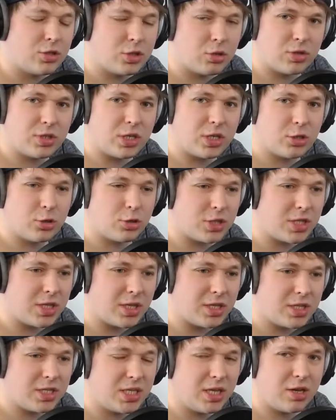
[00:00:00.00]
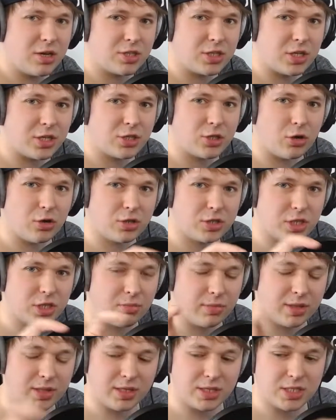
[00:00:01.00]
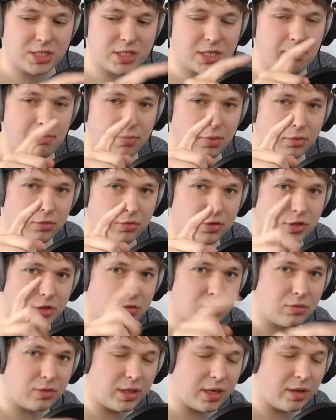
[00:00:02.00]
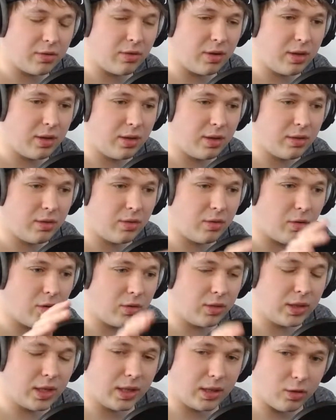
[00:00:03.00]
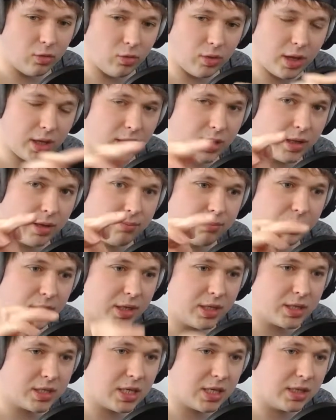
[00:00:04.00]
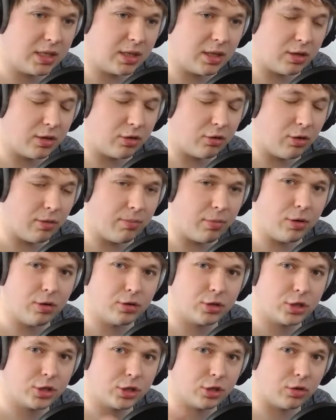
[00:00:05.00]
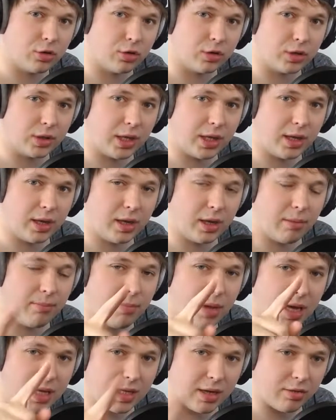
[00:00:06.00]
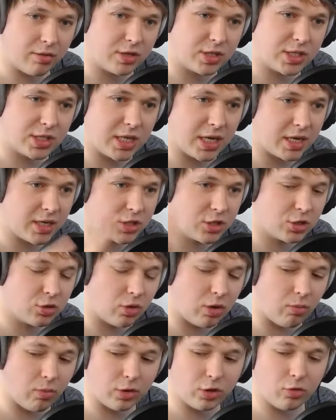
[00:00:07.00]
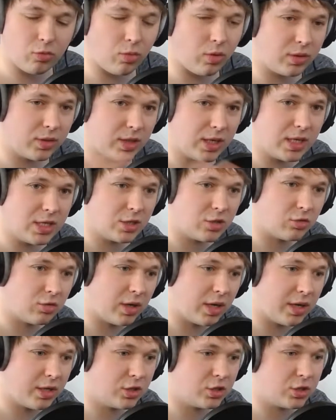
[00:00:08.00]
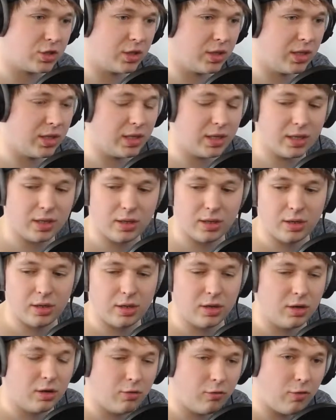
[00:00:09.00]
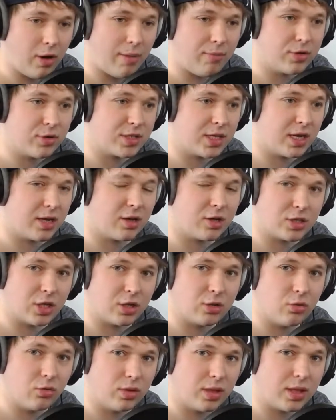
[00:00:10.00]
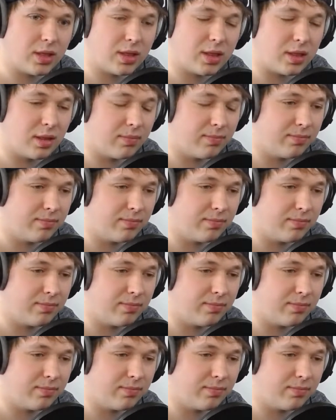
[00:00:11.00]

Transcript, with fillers: So it's interesting to see, because I saw some of these symbols, you know, like on like little kind of like plates hidden under a bush, or like made out of sticks. So I wonder what these are actually representing, because I know that